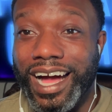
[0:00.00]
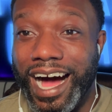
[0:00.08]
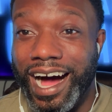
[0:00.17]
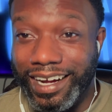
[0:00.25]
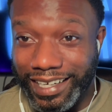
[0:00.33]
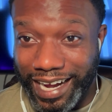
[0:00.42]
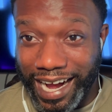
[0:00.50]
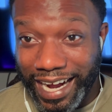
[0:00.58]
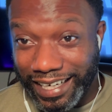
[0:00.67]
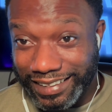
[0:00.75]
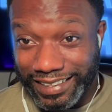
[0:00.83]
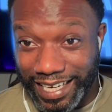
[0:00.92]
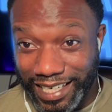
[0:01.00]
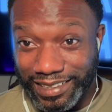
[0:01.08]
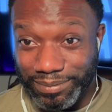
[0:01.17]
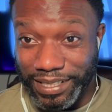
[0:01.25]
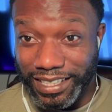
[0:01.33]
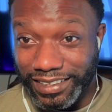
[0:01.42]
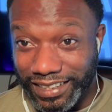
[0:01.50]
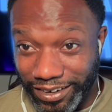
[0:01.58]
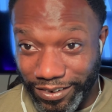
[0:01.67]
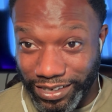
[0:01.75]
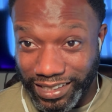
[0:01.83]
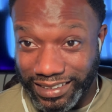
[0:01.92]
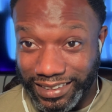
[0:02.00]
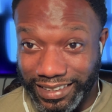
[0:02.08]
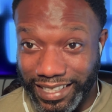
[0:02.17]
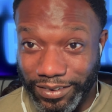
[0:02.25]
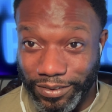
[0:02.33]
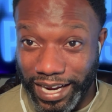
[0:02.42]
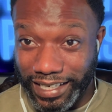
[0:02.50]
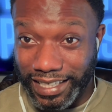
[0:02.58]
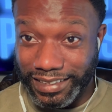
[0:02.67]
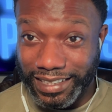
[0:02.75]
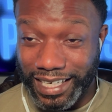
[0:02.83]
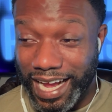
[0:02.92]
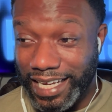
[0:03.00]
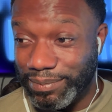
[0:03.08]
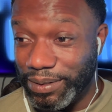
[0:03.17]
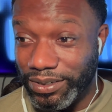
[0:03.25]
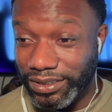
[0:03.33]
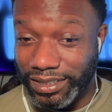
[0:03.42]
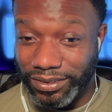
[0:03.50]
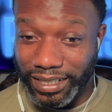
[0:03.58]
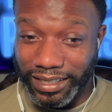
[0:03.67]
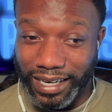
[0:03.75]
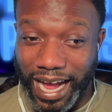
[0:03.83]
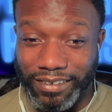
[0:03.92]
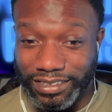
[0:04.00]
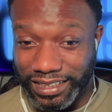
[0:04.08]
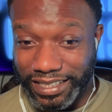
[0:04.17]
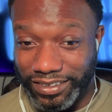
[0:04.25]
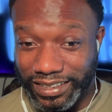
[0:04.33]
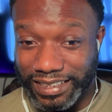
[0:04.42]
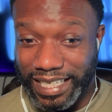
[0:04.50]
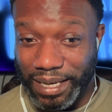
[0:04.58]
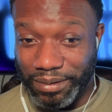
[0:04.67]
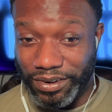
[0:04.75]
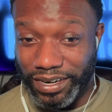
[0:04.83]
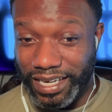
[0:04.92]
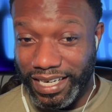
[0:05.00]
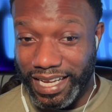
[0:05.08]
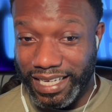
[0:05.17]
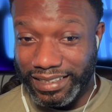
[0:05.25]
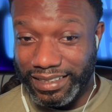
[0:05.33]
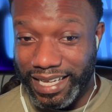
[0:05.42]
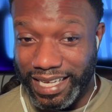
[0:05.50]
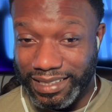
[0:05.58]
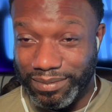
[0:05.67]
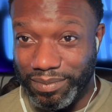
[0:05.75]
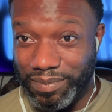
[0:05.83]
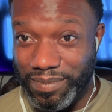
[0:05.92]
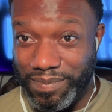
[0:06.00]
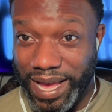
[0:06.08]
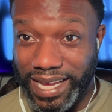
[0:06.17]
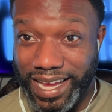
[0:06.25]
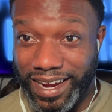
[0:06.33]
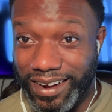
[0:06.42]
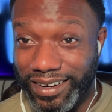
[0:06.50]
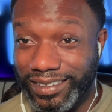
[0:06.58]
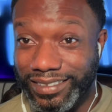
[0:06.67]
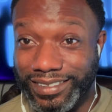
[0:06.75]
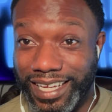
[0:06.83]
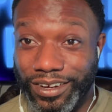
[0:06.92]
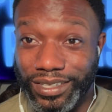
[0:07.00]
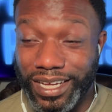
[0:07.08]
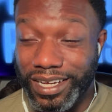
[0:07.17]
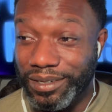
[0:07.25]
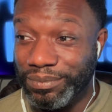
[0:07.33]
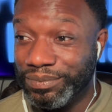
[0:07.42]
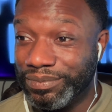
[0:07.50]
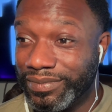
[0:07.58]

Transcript: I I say is because they're on they're right next to the hospital, so they're obviously on the same grid as as Baycare Health Hub.